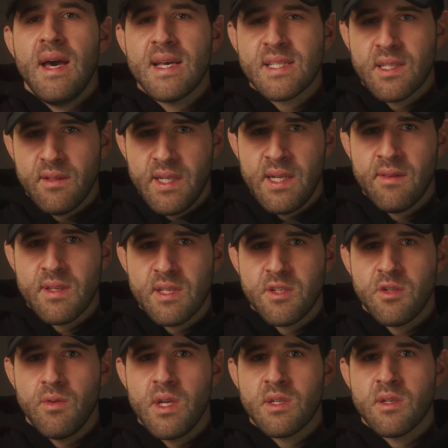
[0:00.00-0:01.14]
Escalating the
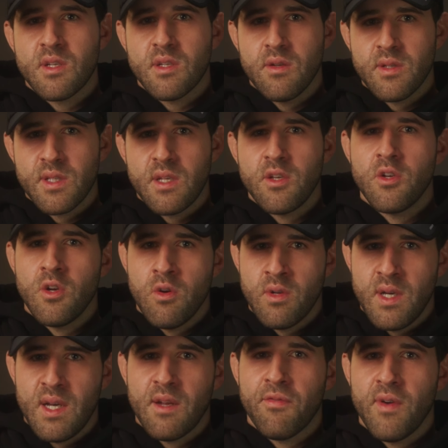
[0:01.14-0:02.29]
situation shows that you're
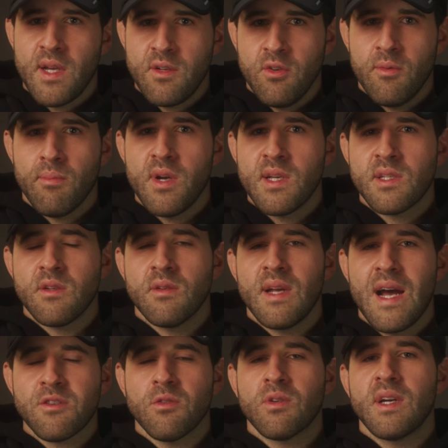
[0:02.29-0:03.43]
not afraid to embrace your
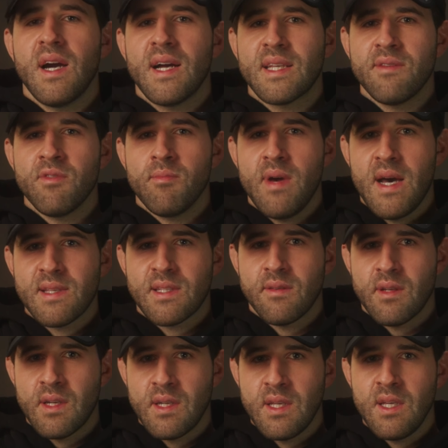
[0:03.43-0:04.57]
natural God-given
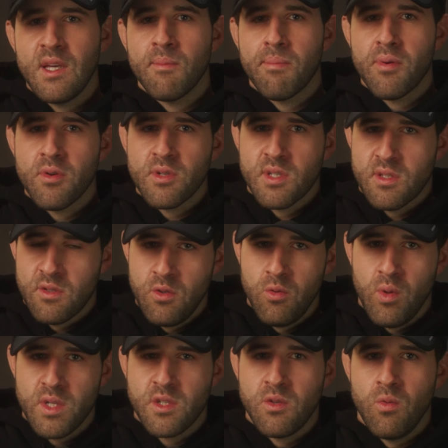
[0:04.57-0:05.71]
masculinity and pursue
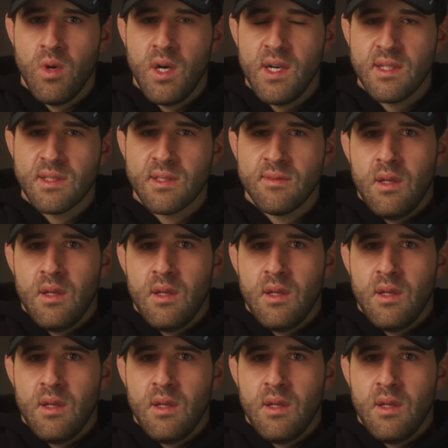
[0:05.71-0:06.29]
what you want.